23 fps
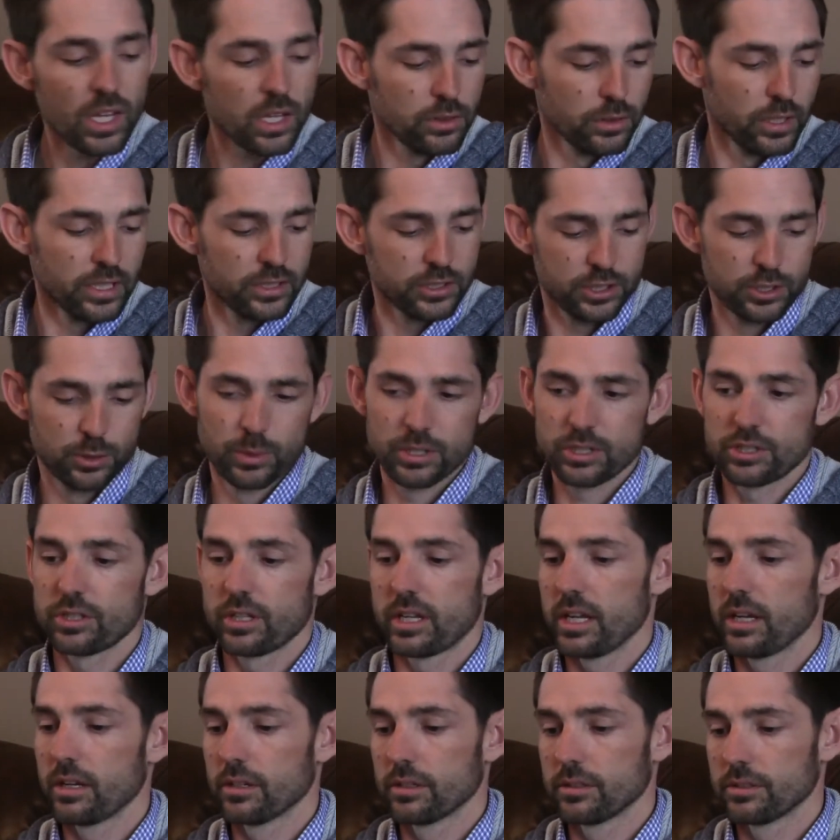let's switch
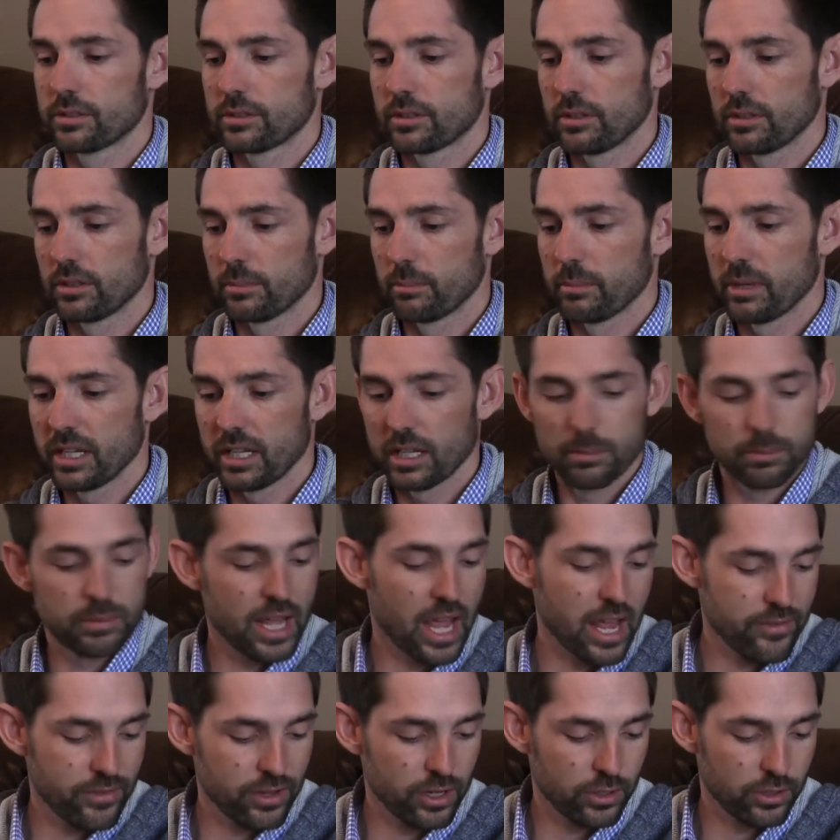gears to the medium
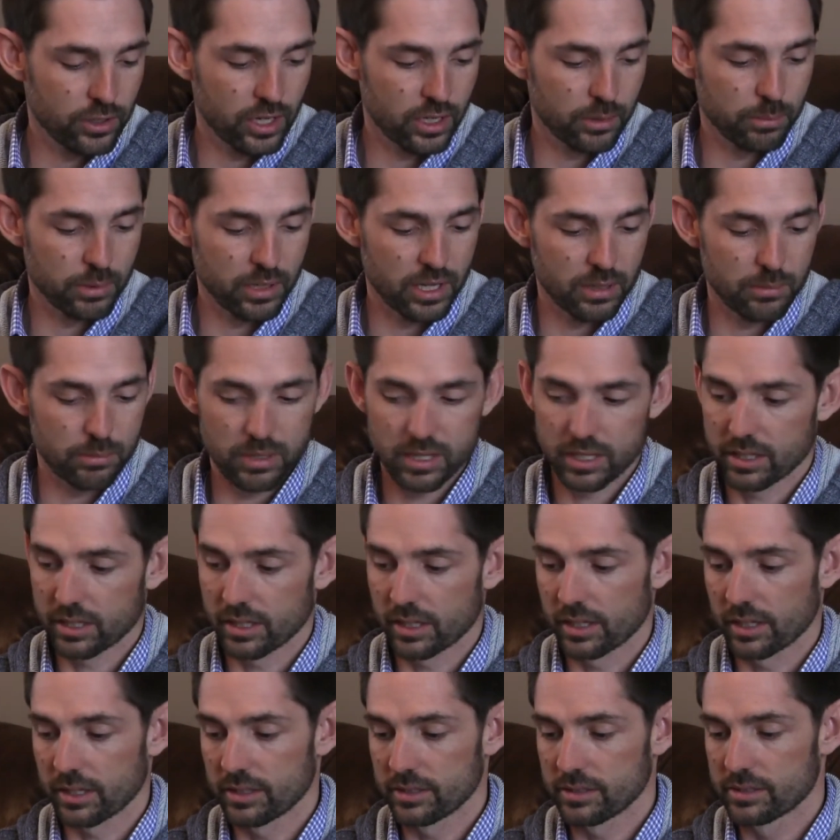diving crankbait,
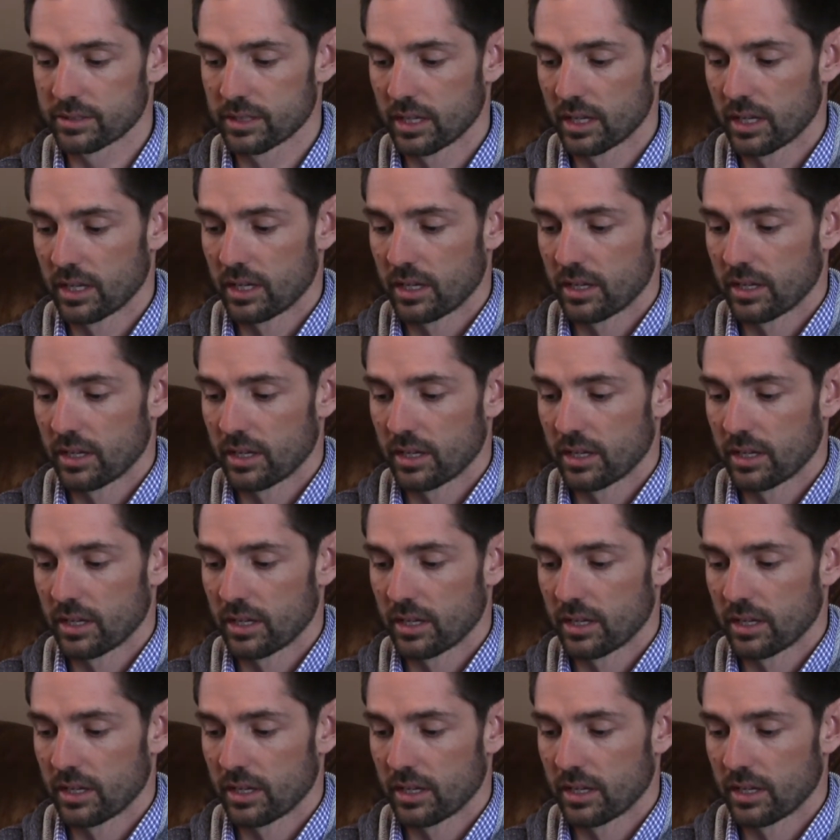because